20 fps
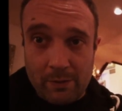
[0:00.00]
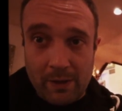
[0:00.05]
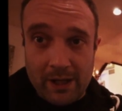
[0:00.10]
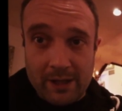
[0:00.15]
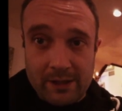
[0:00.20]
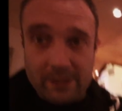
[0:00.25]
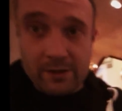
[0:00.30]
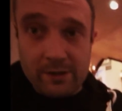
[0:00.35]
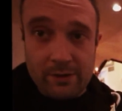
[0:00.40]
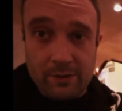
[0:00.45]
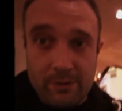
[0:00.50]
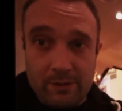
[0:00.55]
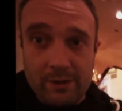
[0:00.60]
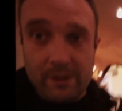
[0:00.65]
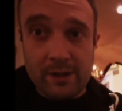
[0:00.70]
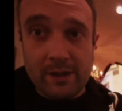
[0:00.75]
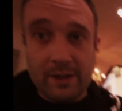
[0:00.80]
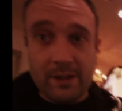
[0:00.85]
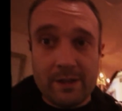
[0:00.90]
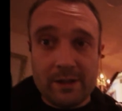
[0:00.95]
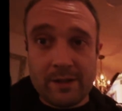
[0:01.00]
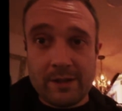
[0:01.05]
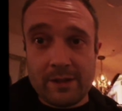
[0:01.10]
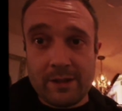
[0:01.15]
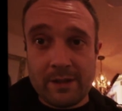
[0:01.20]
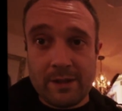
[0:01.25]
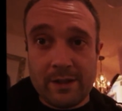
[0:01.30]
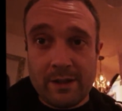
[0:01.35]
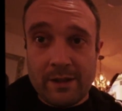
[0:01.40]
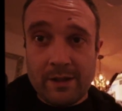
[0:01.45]
sweatsuit
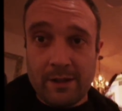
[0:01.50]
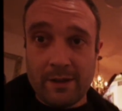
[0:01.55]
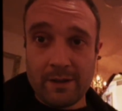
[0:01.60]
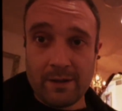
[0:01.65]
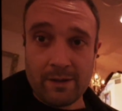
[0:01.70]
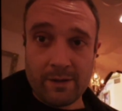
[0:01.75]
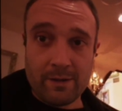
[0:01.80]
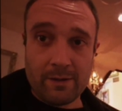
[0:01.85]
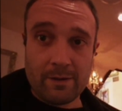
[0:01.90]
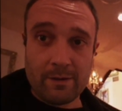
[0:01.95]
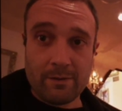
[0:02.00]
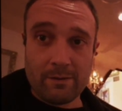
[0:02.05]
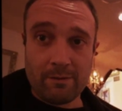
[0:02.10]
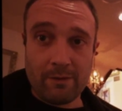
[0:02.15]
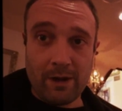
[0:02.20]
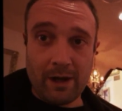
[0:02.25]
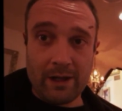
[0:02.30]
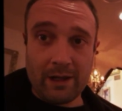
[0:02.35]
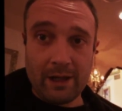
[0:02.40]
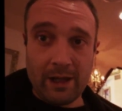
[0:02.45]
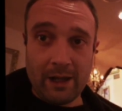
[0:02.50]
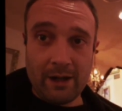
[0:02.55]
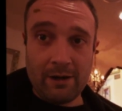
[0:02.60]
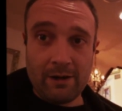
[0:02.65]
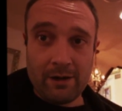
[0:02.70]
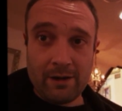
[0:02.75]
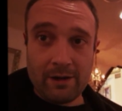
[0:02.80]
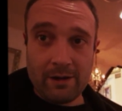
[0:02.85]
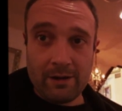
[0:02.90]
is right there.